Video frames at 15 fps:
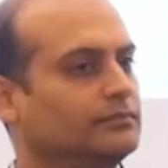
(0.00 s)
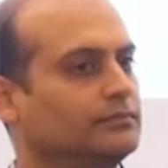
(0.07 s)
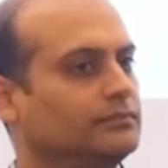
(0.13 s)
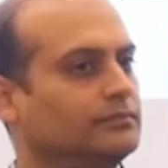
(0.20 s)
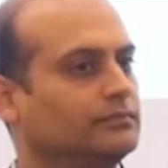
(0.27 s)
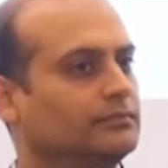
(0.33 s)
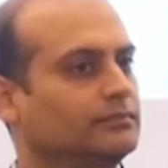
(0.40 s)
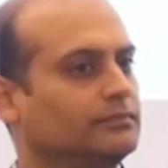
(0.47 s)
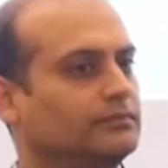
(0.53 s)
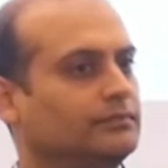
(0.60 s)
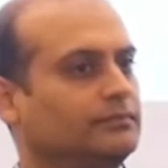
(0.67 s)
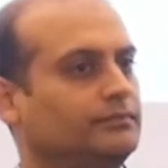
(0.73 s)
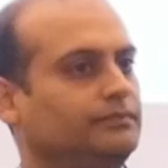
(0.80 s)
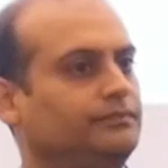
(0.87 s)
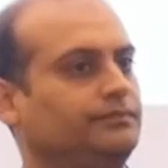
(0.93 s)

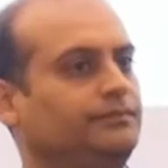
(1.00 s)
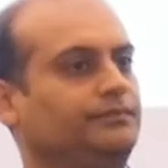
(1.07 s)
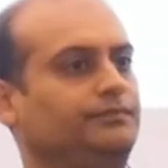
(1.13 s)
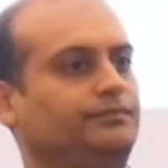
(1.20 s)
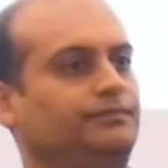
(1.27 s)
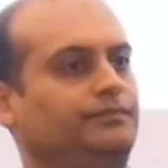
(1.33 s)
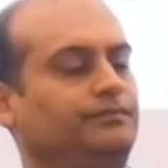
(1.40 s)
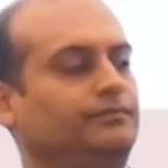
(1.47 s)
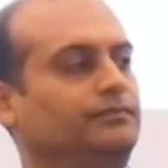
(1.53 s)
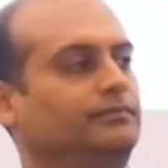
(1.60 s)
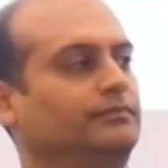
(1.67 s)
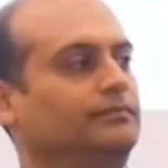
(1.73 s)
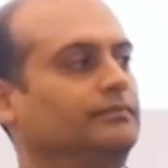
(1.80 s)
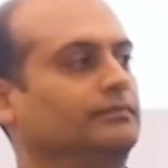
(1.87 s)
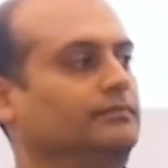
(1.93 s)

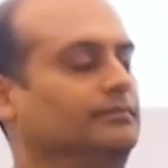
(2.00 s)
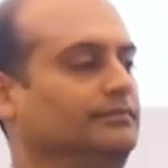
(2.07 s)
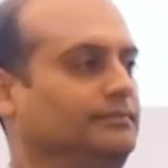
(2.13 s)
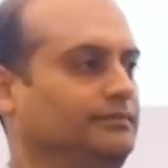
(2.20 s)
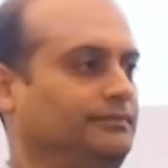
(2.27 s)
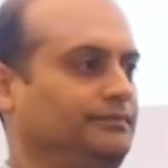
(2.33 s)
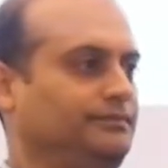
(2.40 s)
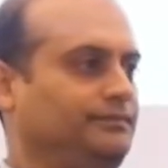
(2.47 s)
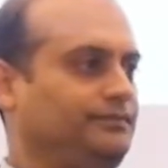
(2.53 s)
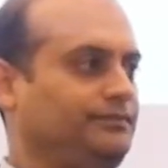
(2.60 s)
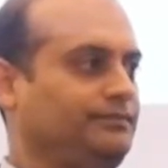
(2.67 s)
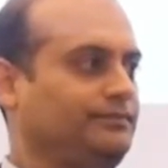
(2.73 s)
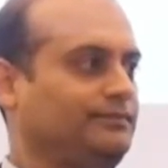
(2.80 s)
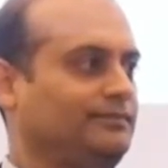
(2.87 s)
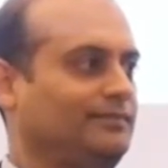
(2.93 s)

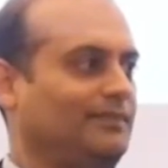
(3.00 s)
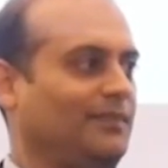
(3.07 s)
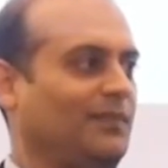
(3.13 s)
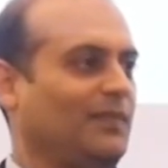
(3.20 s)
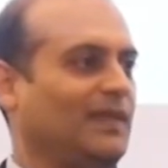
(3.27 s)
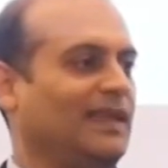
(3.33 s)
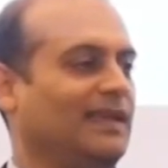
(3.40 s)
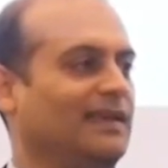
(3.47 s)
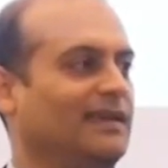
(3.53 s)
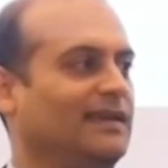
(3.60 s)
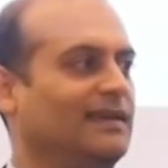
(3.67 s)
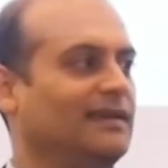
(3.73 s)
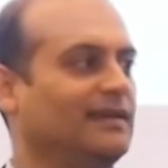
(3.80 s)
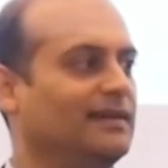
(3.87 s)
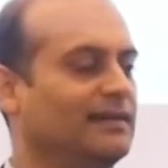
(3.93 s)

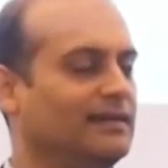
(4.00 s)
This person isn't speaking.